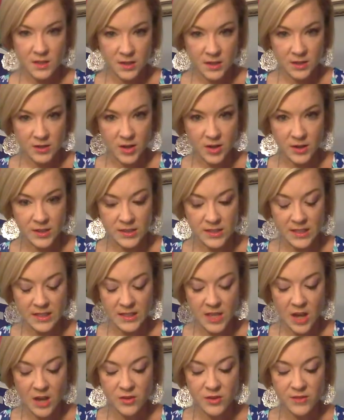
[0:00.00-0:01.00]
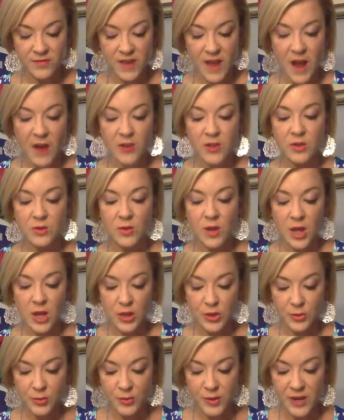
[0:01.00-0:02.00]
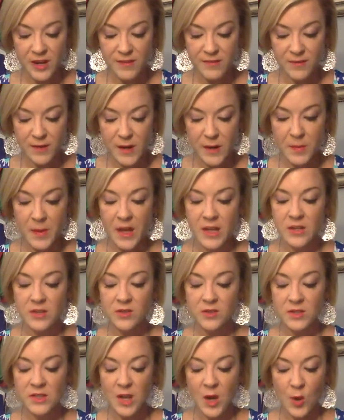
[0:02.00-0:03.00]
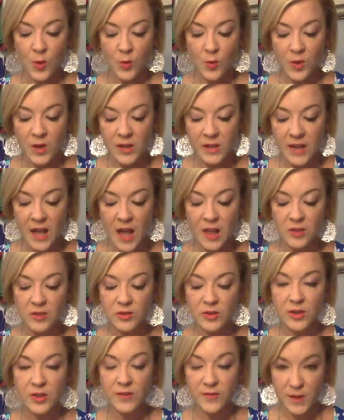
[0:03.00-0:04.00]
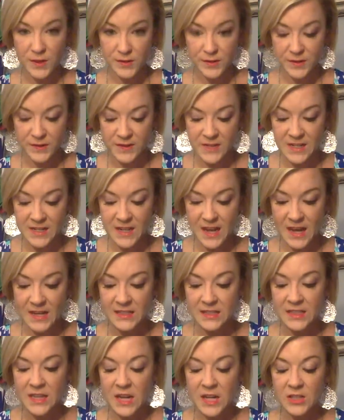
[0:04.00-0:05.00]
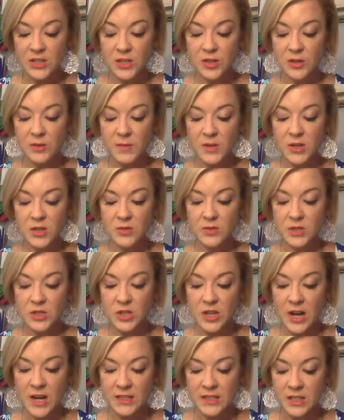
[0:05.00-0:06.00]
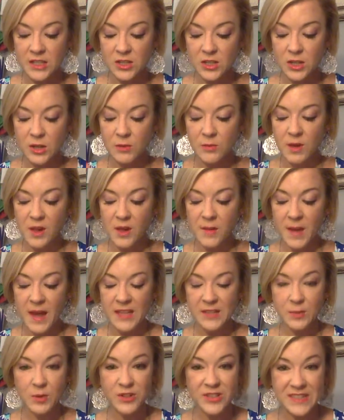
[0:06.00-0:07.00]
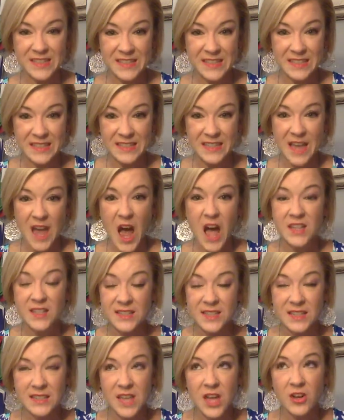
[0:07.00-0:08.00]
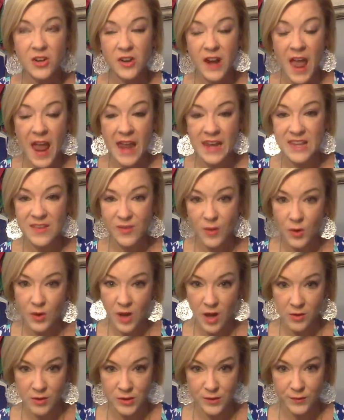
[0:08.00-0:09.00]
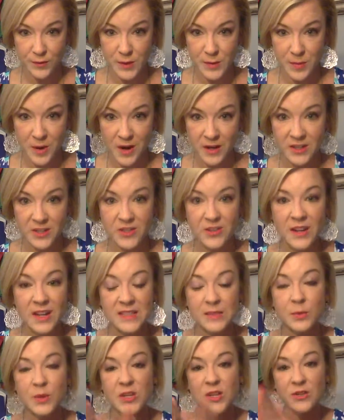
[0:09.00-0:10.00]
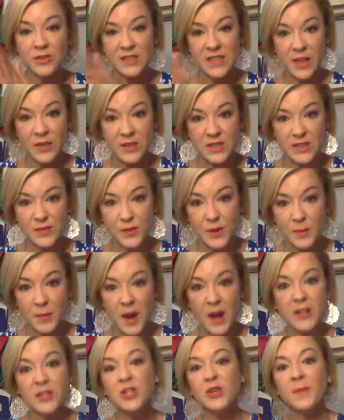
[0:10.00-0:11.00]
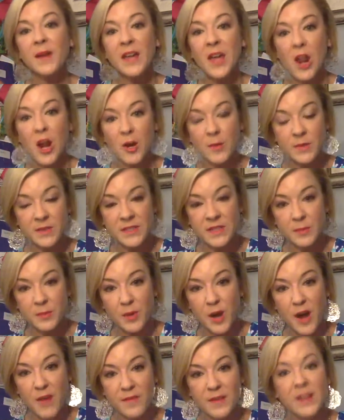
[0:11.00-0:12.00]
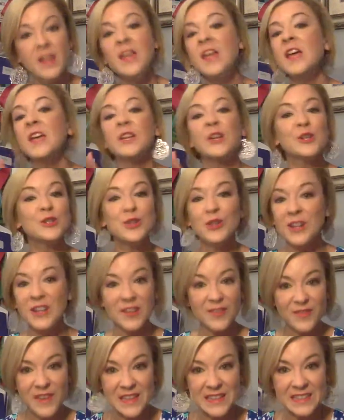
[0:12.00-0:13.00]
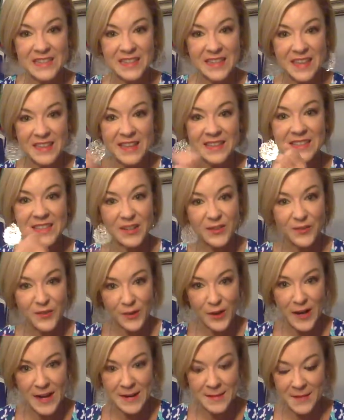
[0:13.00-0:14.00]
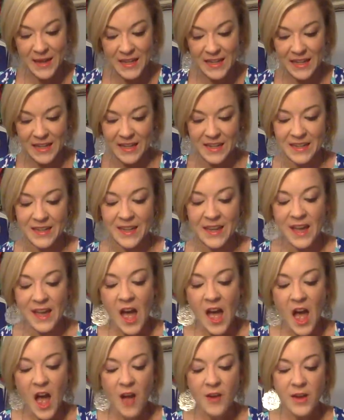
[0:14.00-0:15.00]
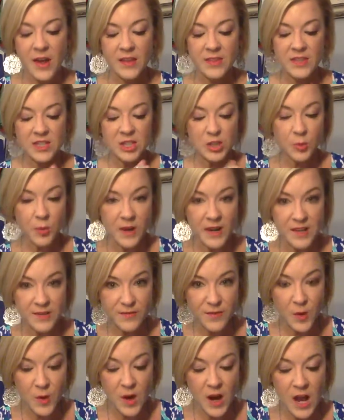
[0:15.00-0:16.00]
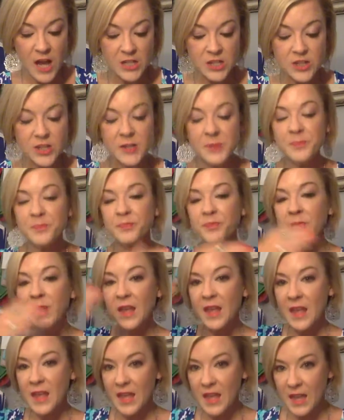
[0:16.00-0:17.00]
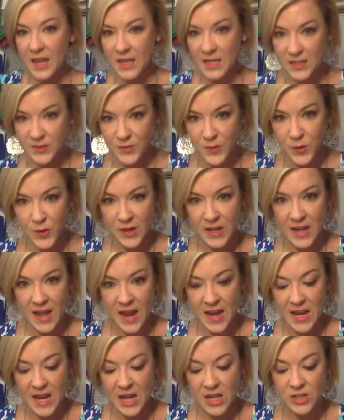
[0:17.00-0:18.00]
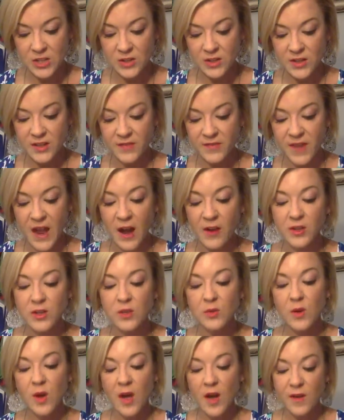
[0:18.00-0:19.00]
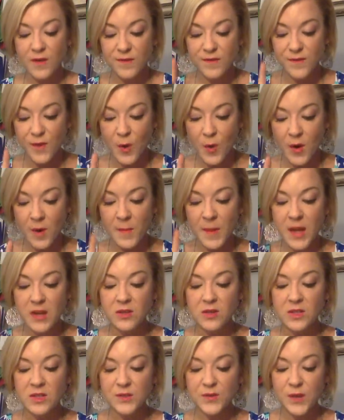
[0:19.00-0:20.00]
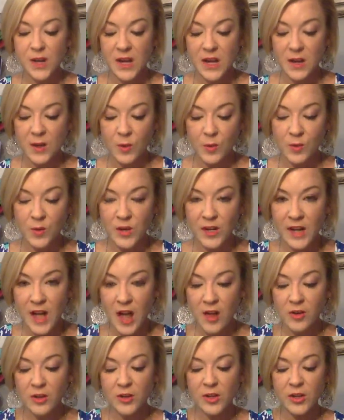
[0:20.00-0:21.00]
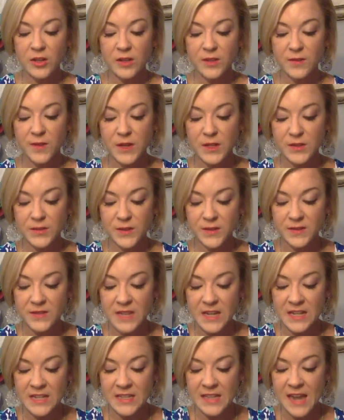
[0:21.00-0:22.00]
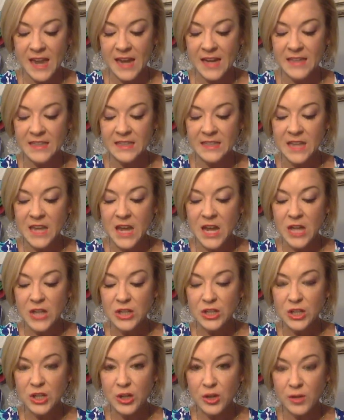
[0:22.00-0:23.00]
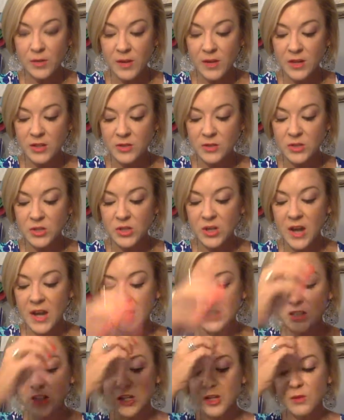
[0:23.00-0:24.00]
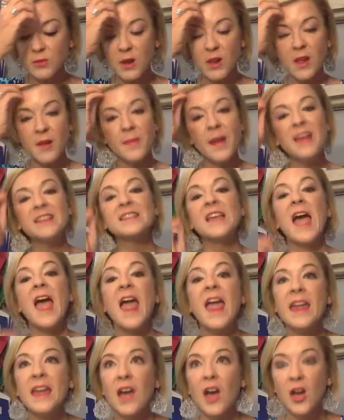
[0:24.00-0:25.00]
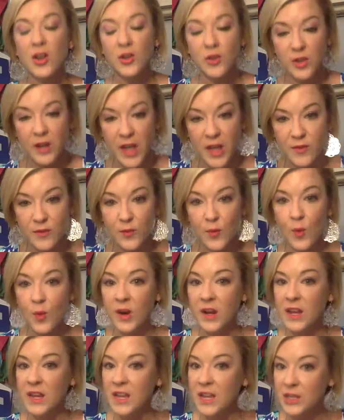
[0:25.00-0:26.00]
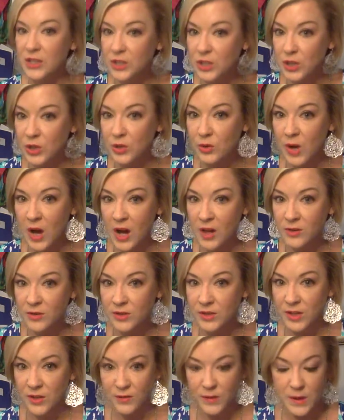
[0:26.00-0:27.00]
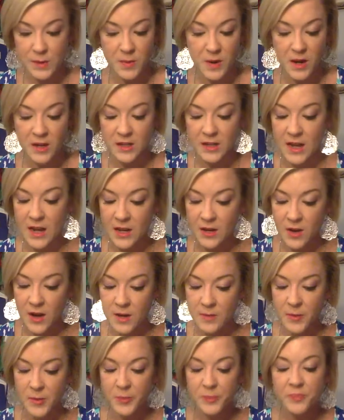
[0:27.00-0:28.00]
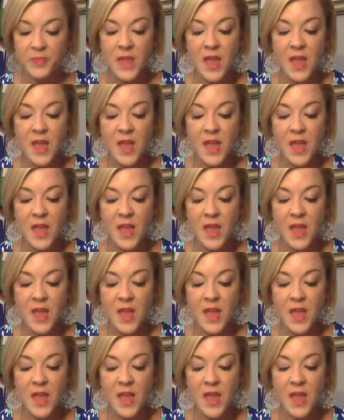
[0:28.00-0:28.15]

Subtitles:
$3,600 value, 3 free bundles, 1 color look first 15 days, 2 mirrors with trays, 2 roll-up bags worth $684 in free product. You guys, when you're selling this free product, you're making 100% profit because you didn't invest in that. That's like free money. Okay, then $2,400 is $4,800 in value, 4 bundles free, 1 color look the first 15 days, 2 mirrors with trays, 2 roll-up bags, $842 in free product. Incredible.